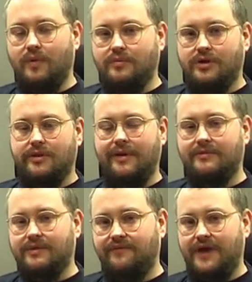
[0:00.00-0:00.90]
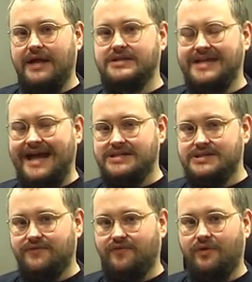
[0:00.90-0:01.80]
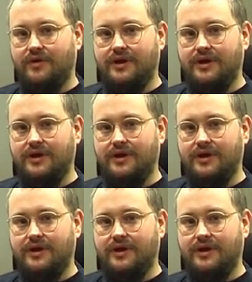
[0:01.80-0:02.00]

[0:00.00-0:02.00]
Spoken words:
what the fans asked for